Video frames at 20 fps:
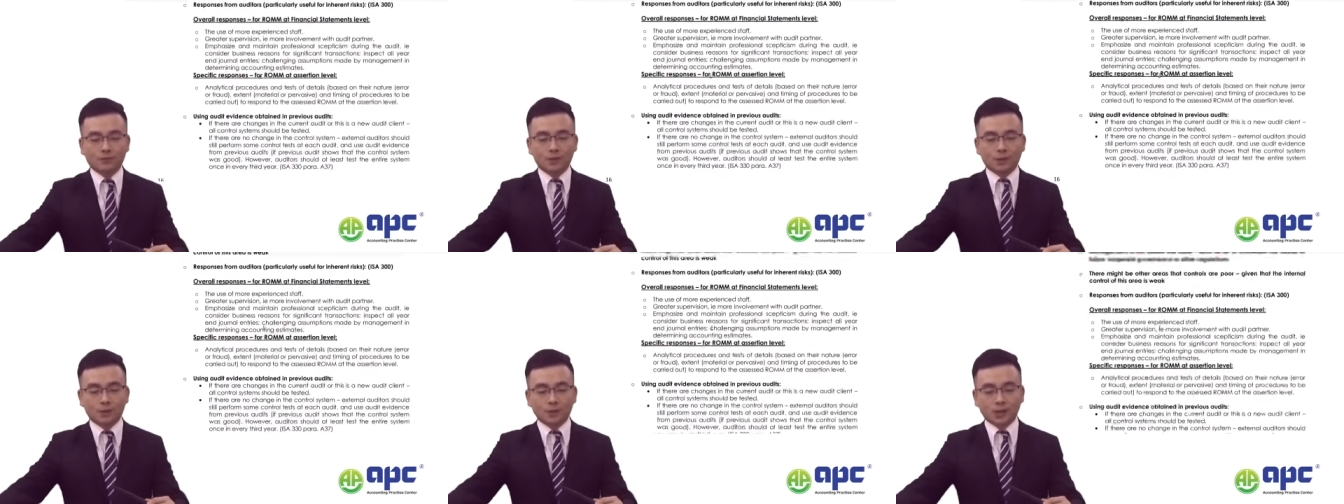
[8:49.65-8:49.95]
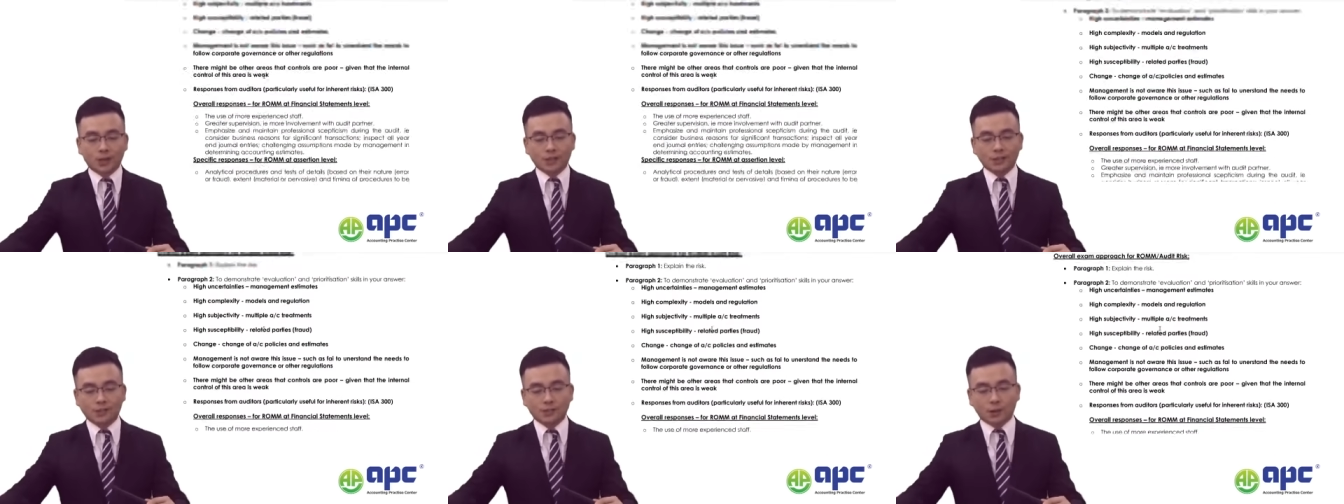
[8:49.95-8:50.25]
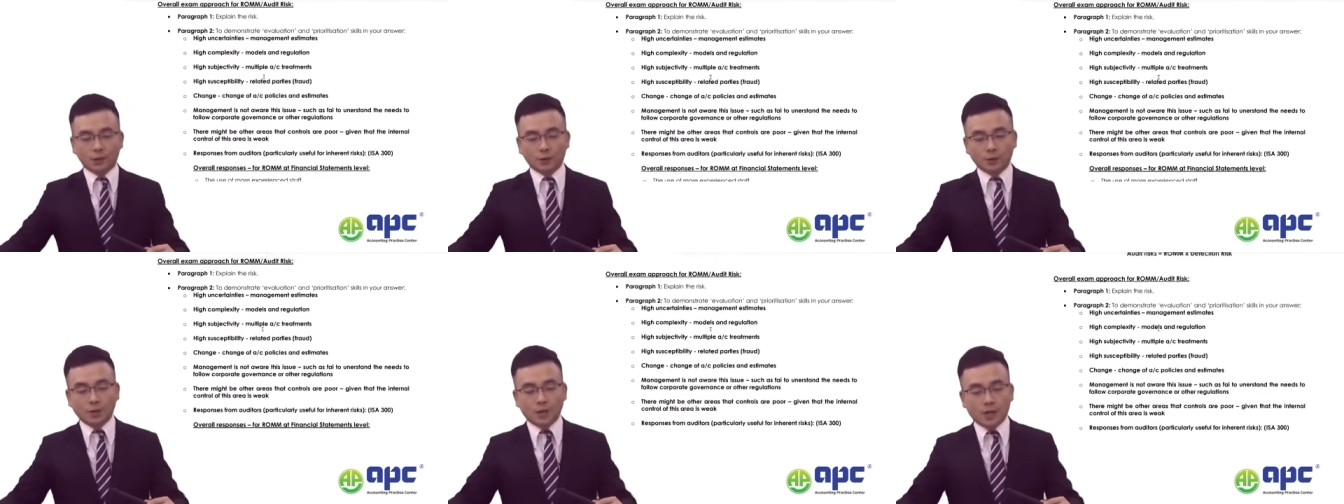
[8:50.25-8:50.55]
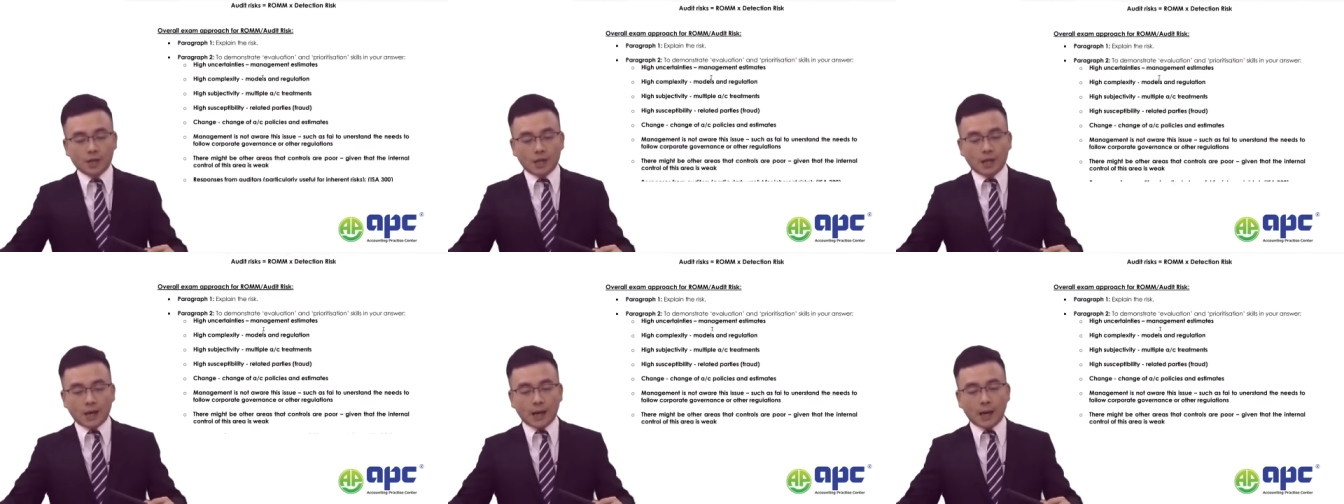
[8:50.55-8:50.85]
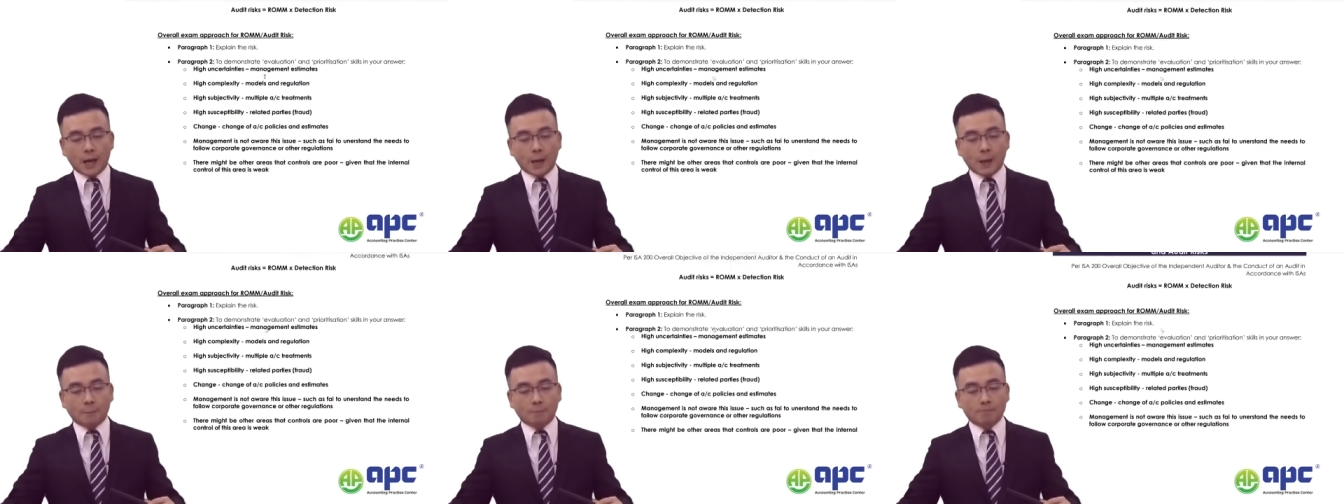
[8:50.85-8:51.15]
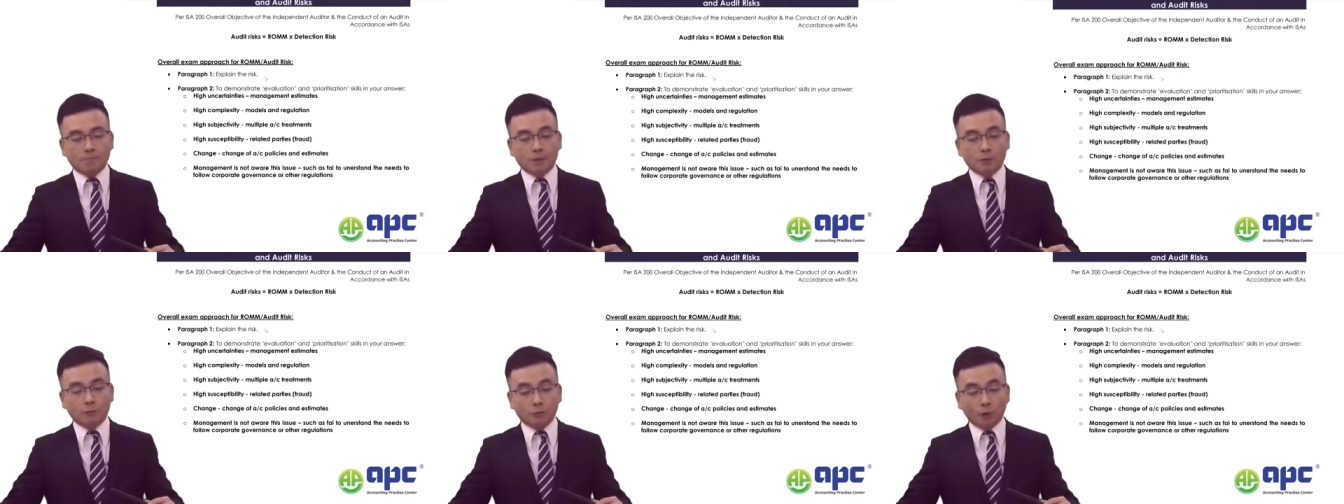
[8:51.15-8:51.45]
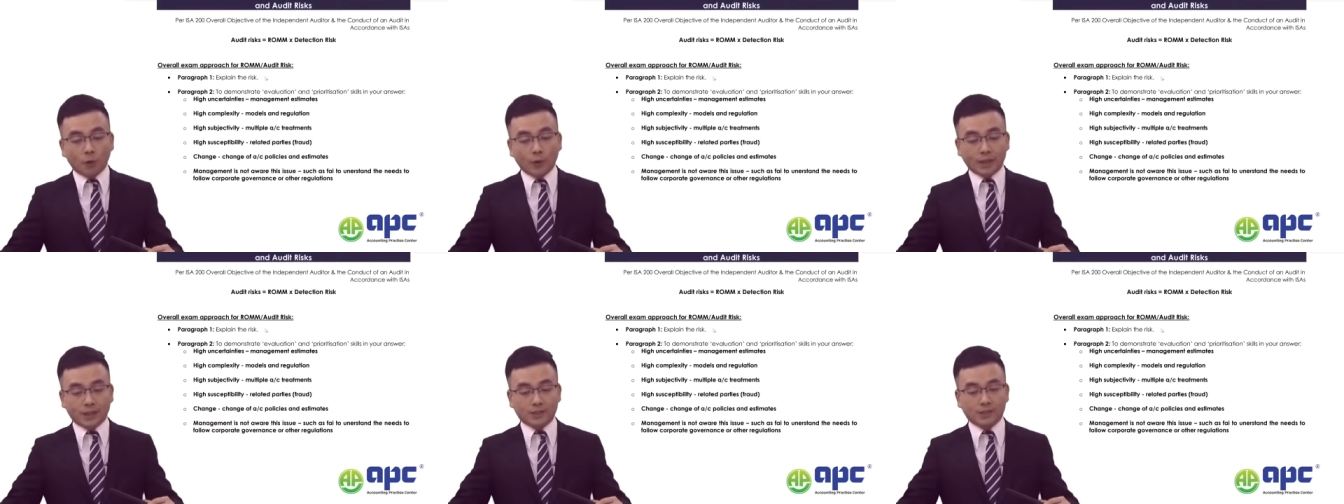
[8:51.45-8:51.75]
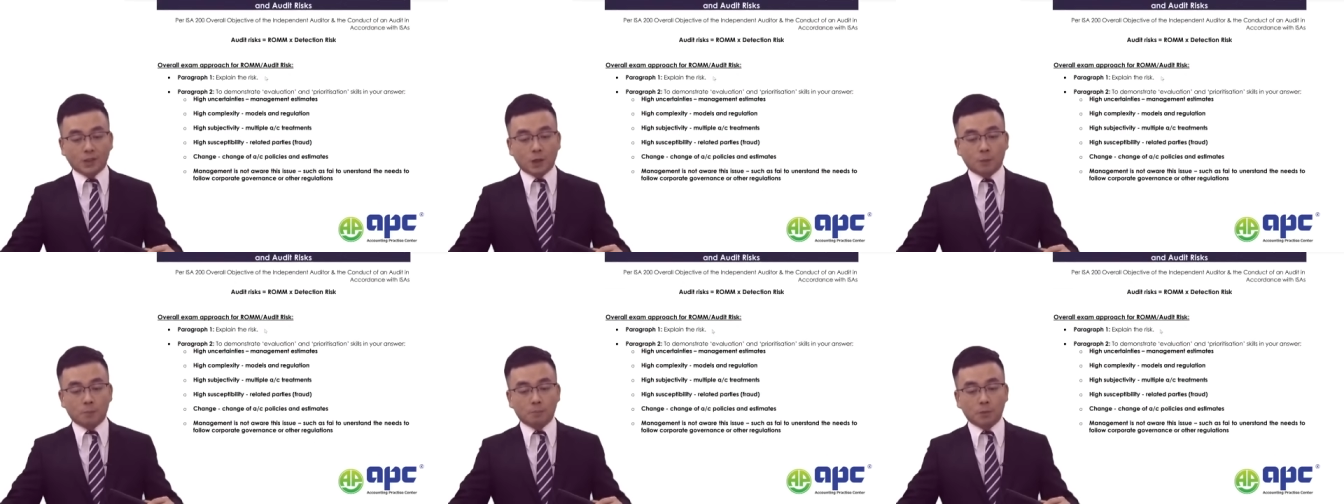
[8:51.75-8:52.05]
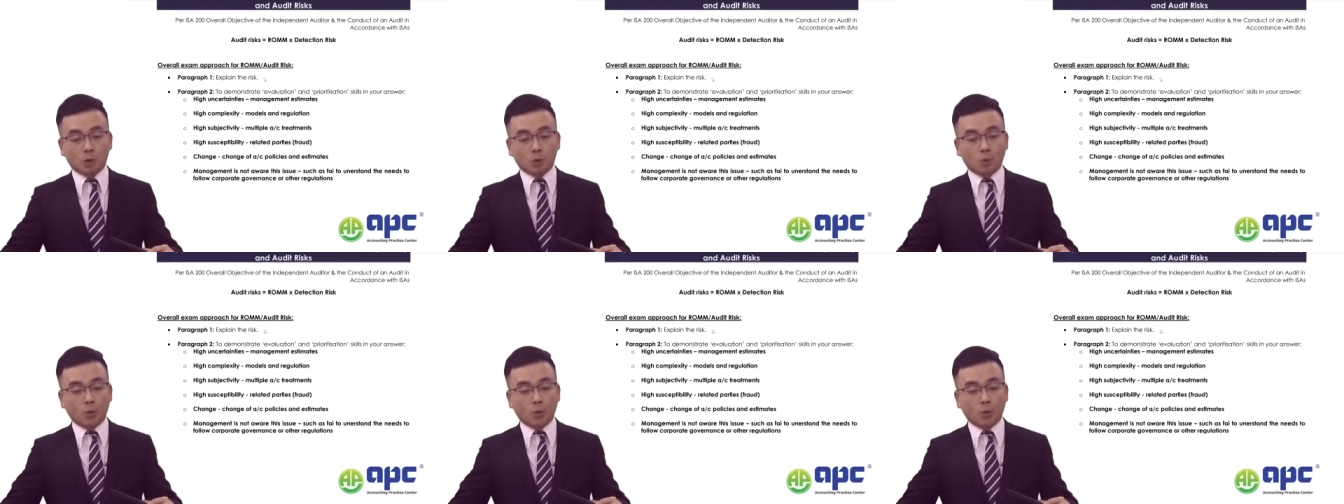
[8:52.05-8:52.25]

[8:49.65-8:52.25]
Okay, so for example,